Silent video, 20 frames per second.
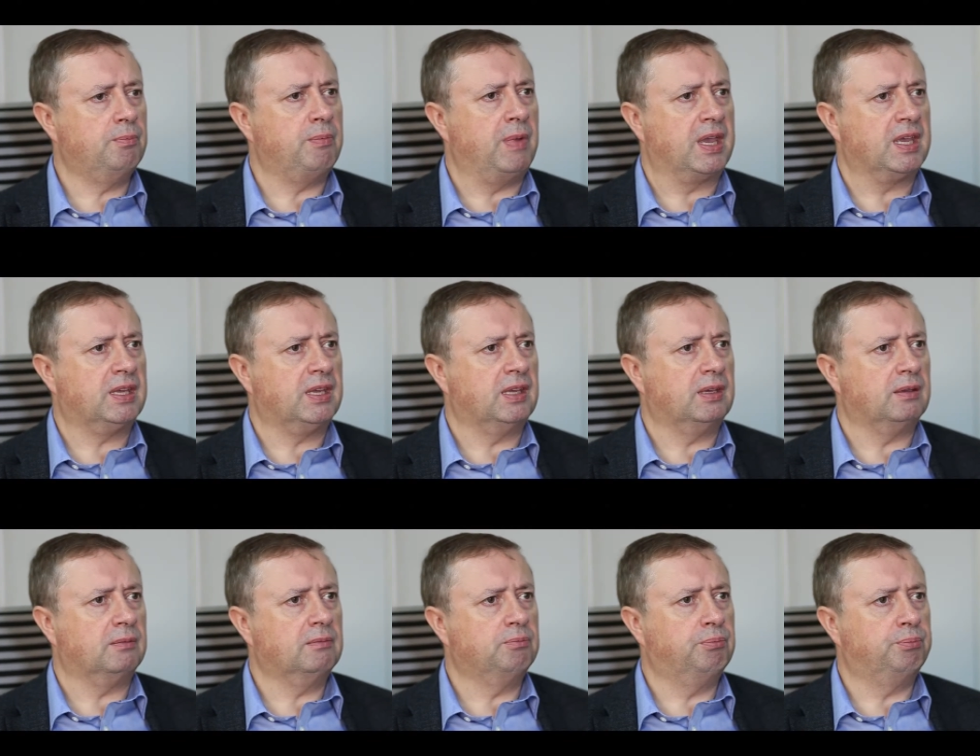
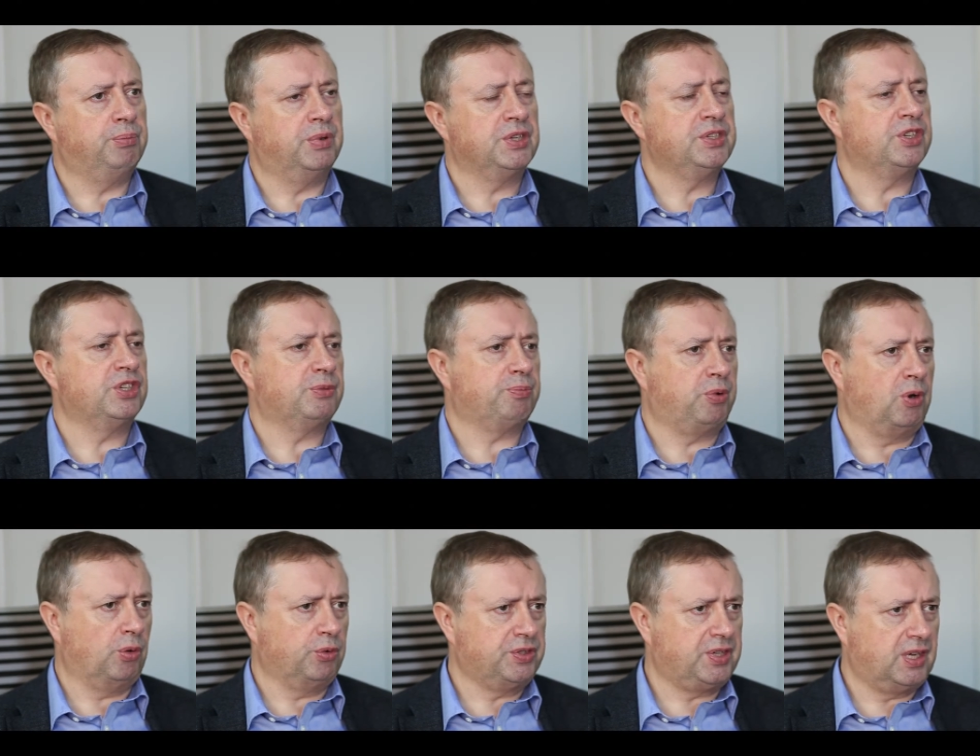making business
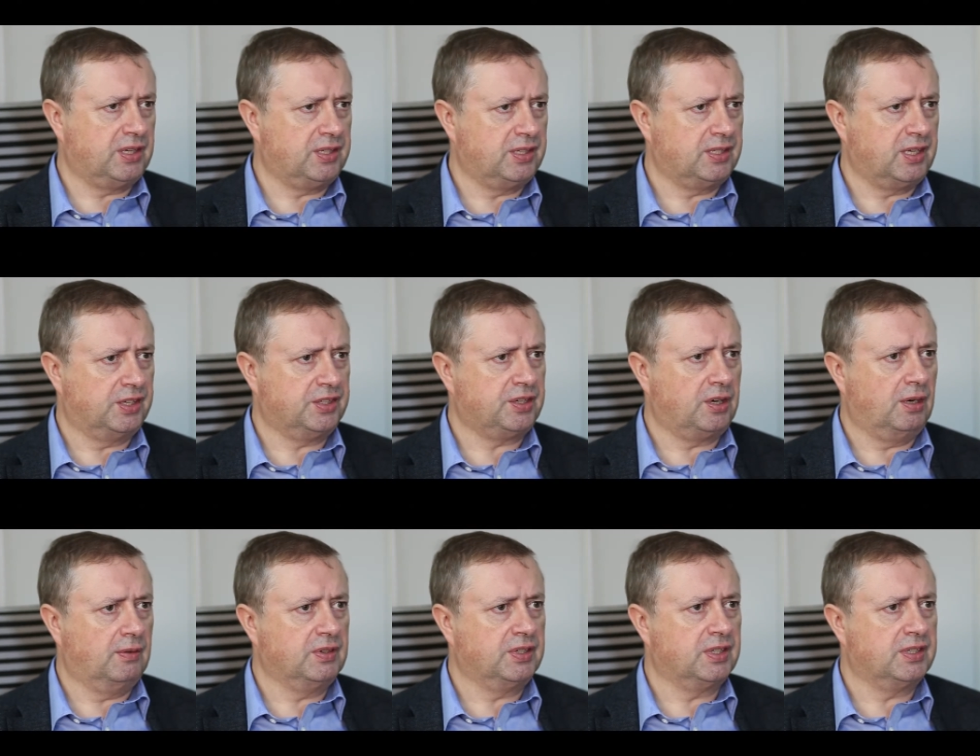processes and
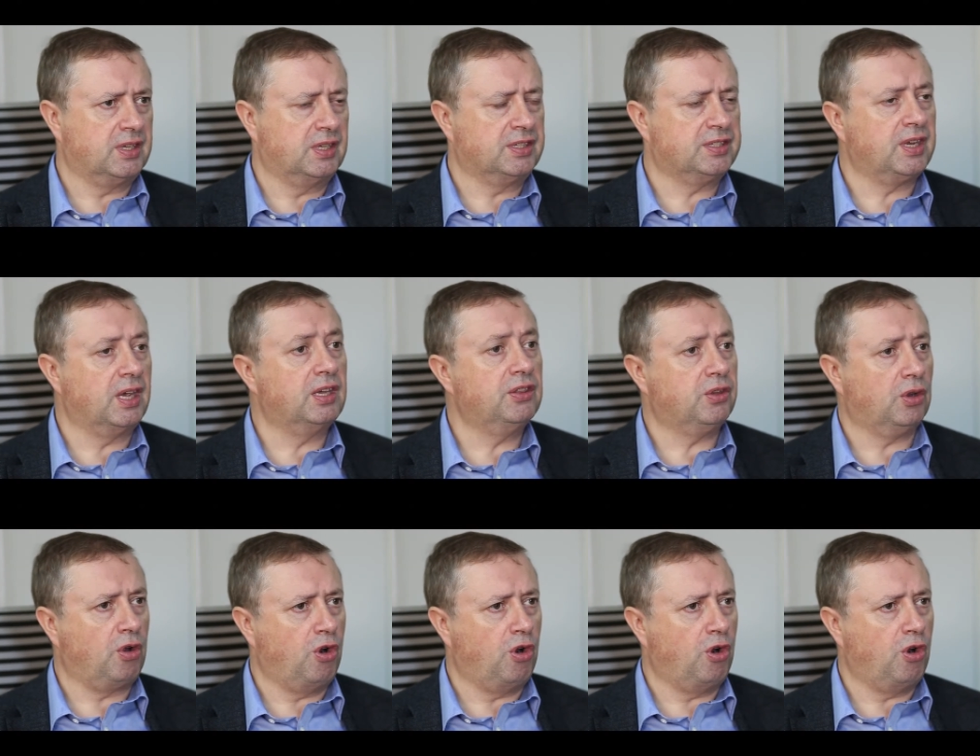services inside the